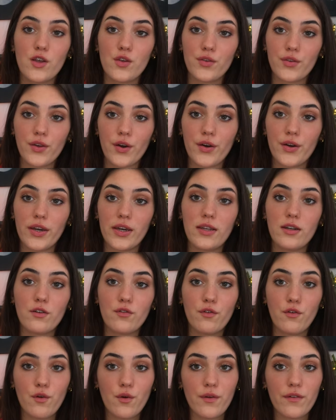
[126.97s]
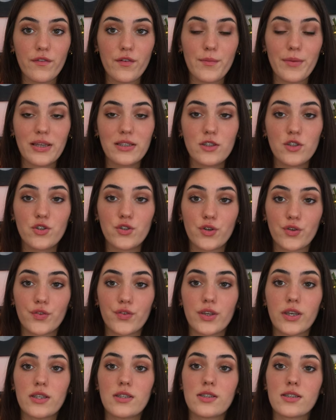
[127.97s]
So in Fall River,
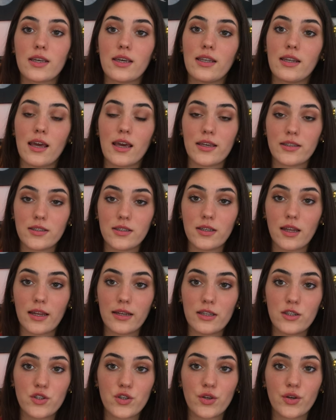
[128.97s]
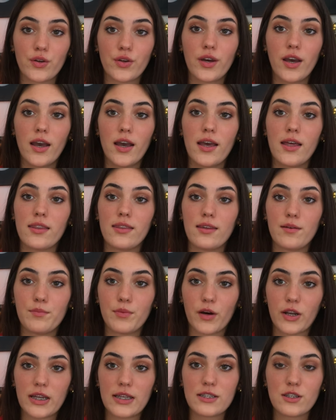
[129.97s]
Massachusetts in 1892, the
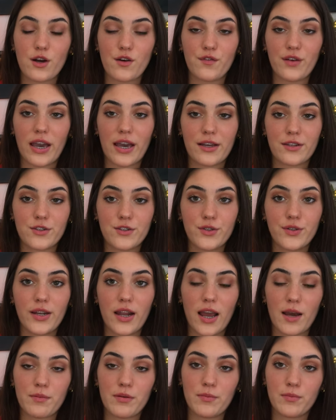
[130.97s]
bodies of Andrew and Abby